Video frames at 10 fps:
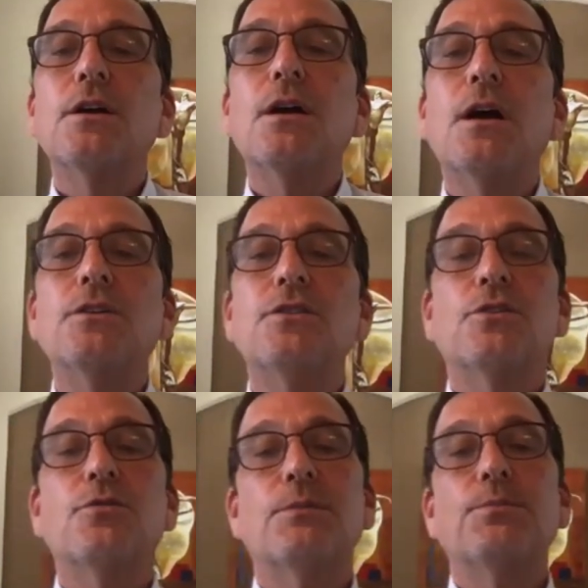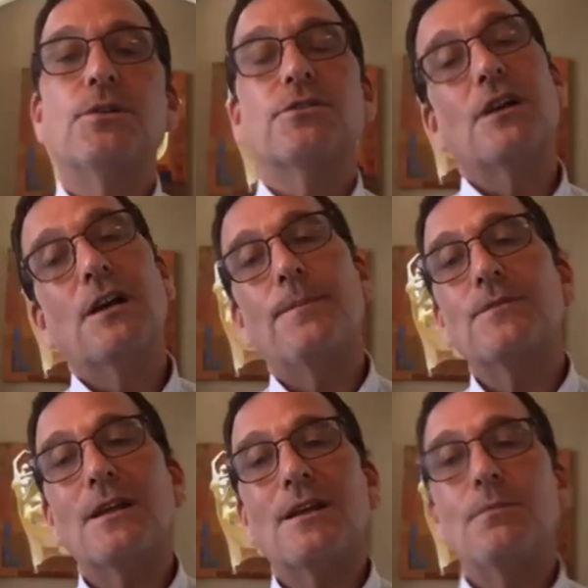uh, to credit bureaus. Uh,
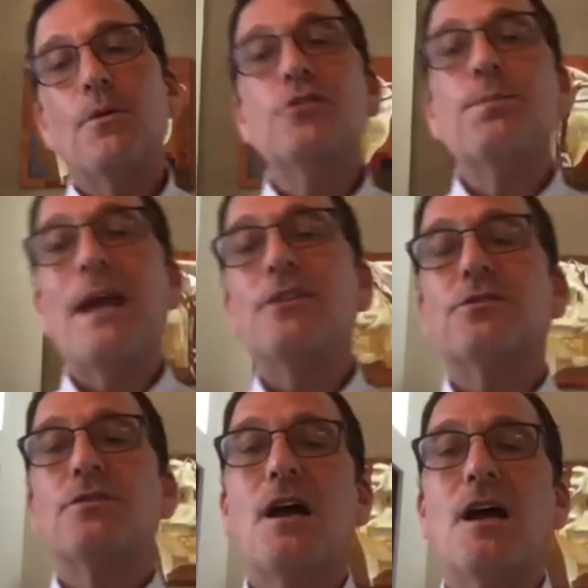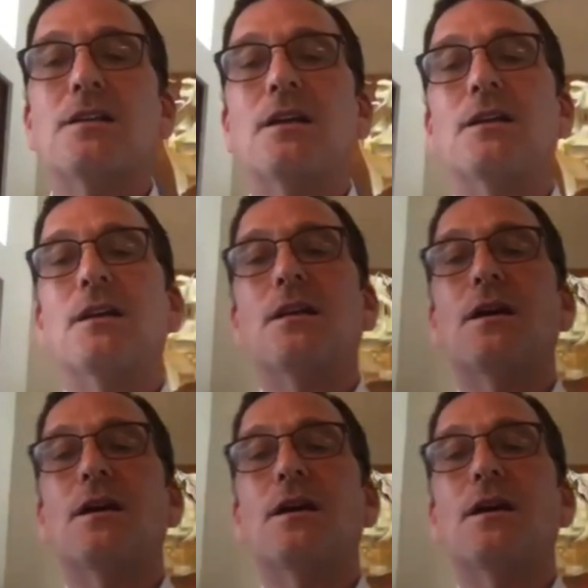most banks are not, and I,